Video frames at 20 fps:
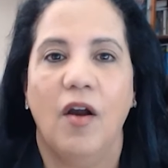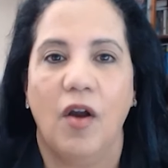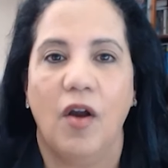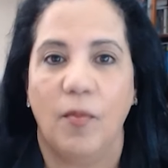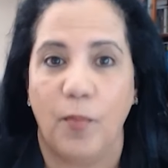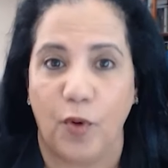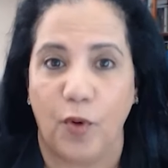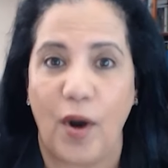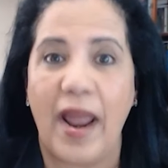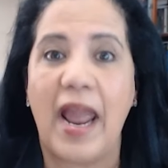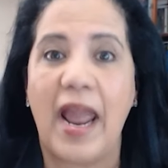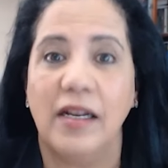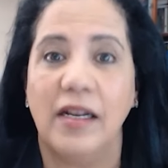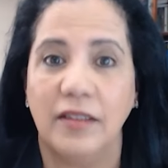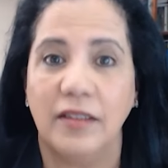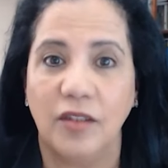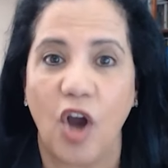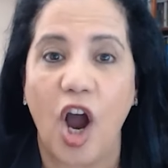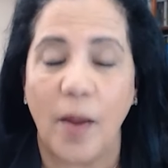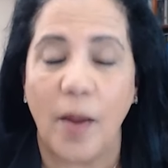
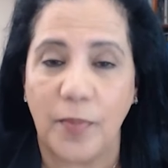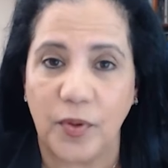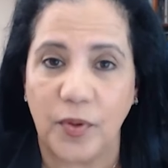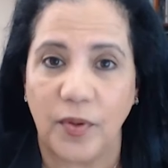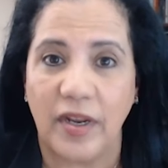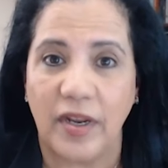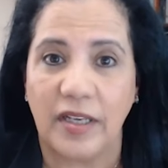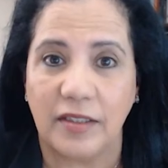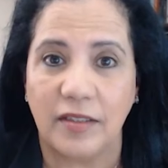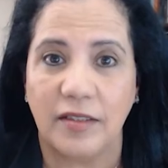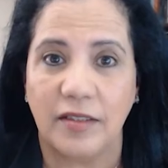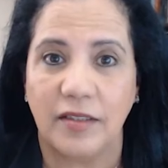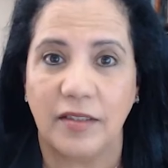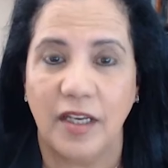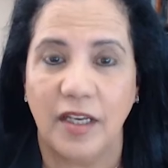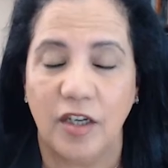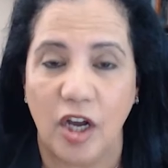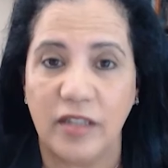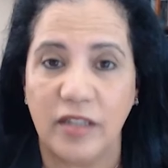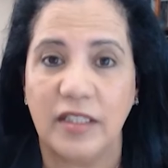brand operates
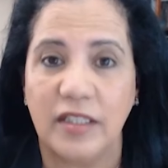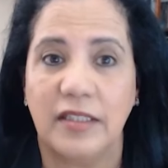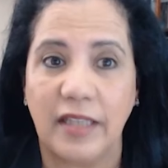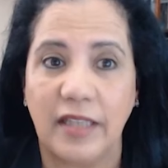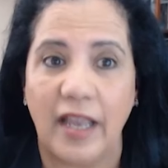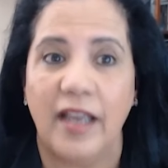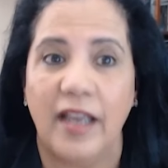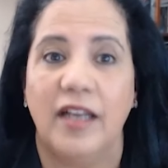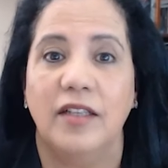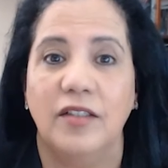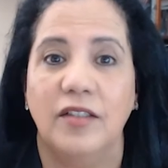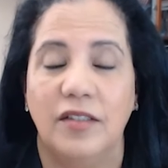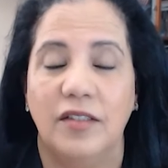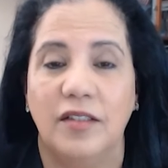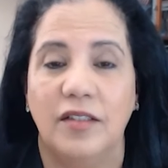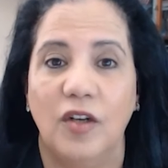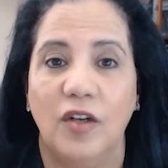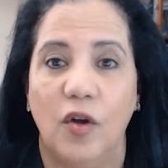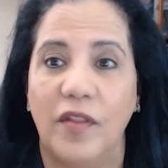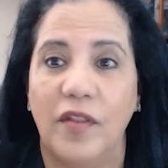and
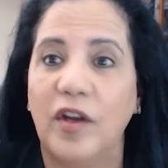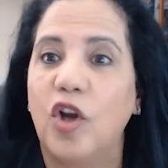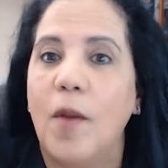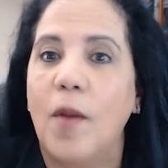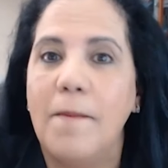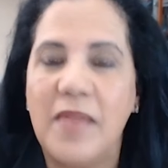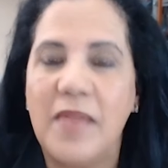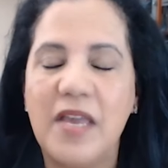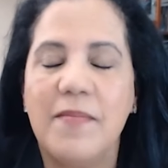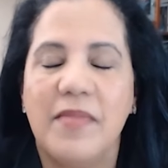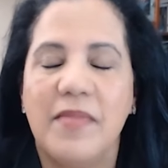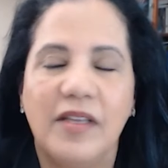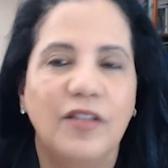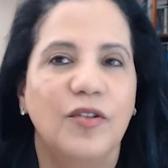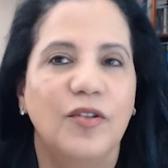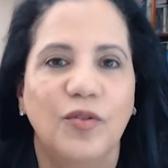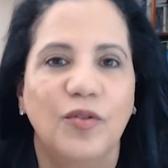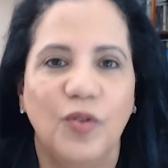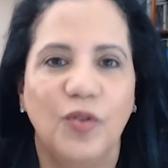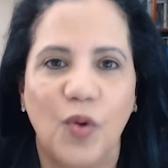understands you know their
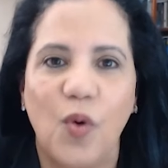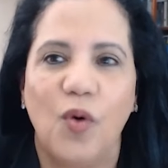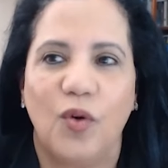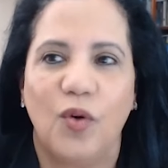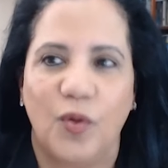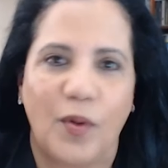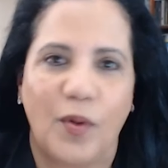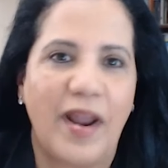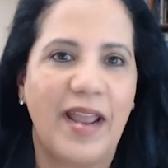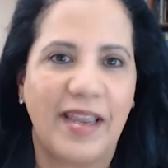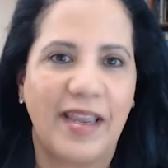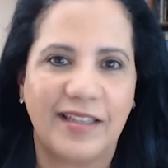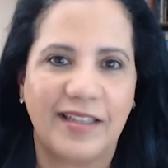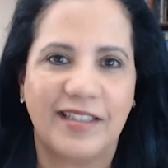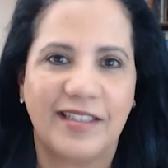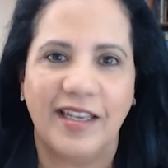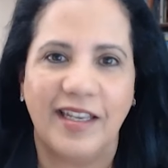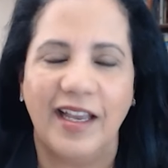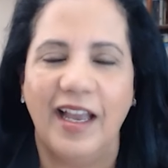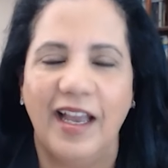commitment to do
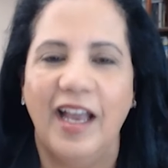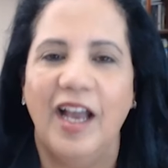great